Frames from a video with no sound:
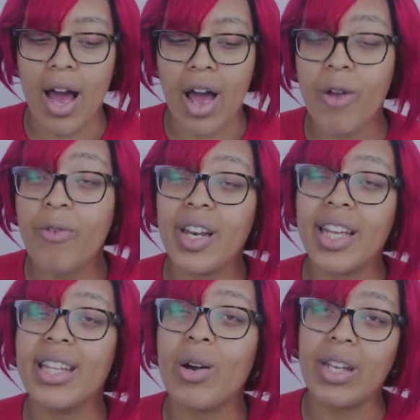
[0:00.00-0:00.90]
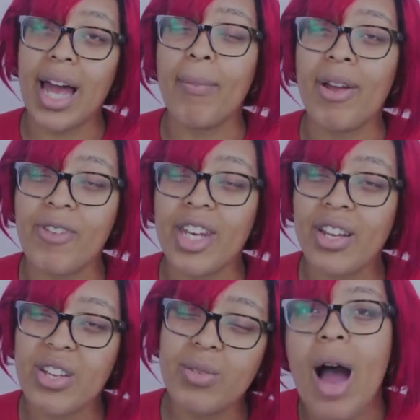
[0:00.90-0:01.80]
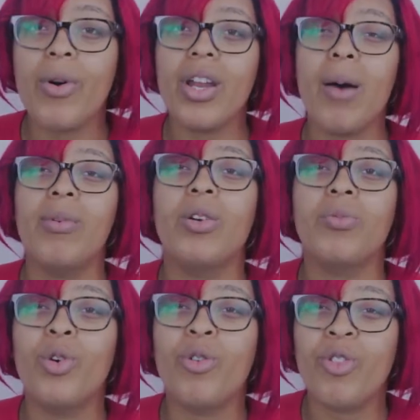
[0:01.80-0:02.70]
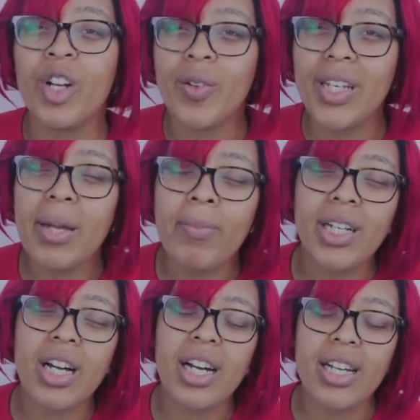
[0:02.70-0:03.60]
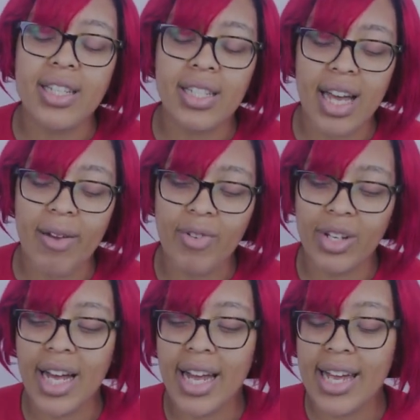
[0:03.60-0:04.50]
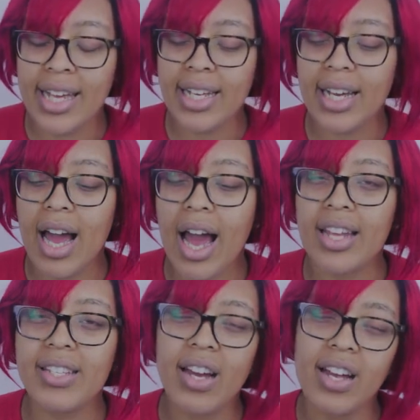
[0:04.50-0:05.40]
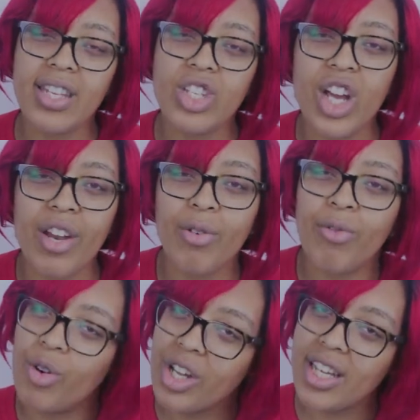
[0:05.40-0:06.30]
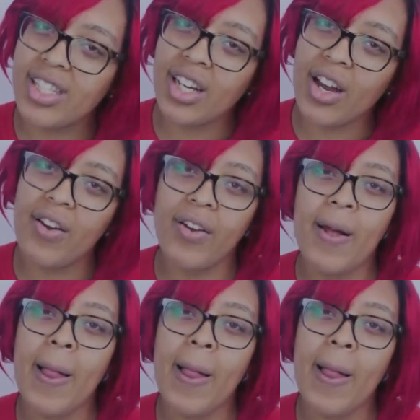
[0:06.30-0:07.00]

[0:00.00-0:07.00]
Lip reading: Hopefully they'll like my videos. I want to upload more frequently because I feel like I started this channel 4 years ago.